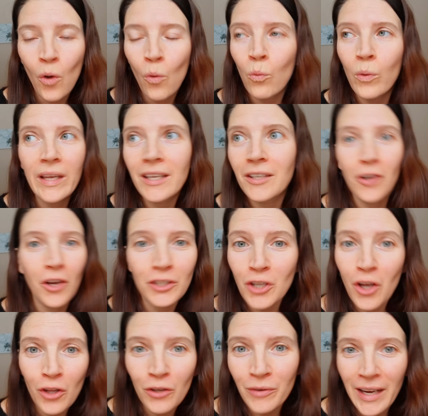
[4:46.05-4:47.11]
we cannot
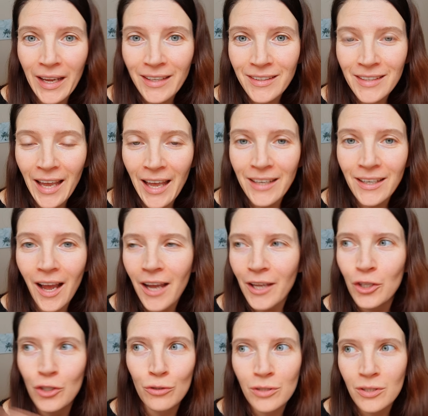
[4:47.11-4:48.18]
tolerate. And I
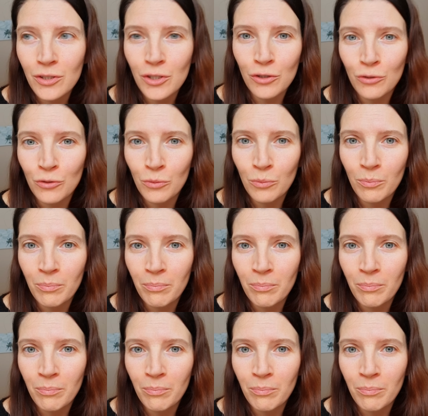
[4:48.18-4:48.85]
used to